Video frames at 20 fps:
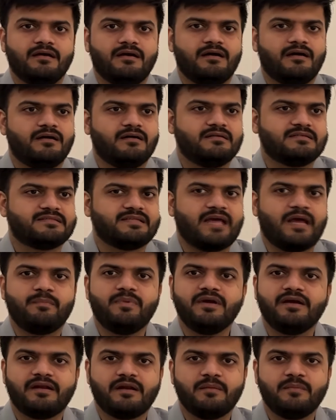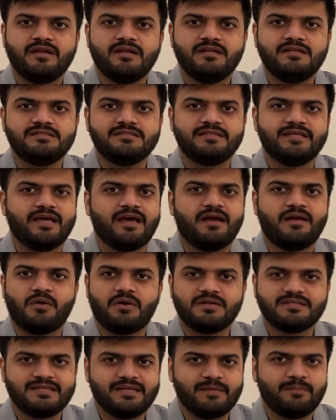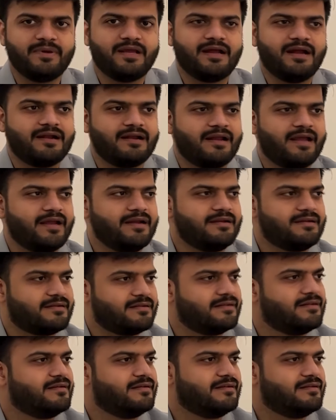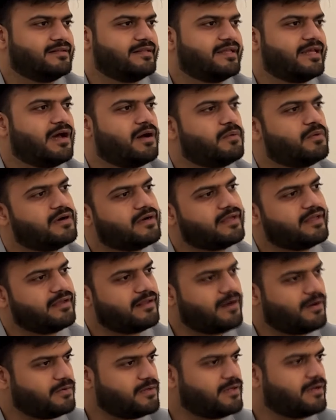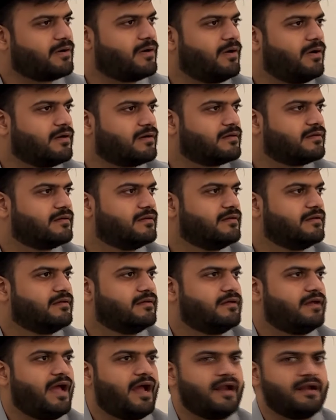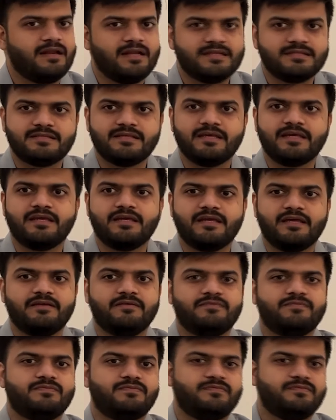Cyber criminals, they are not sleeping at night. They are working around the clock. And let's say